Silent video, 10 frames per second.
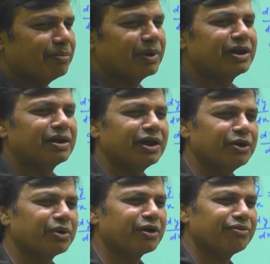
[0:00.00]
can find
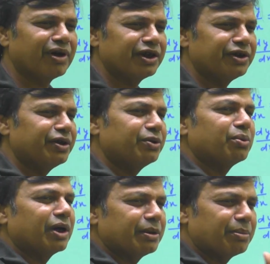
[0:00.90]
d2y upon
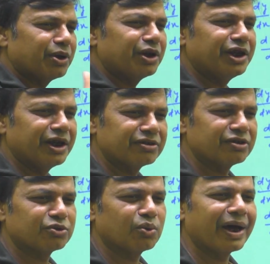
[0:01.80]
dx square as
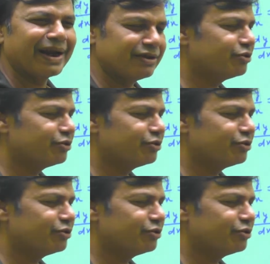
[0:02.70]
well.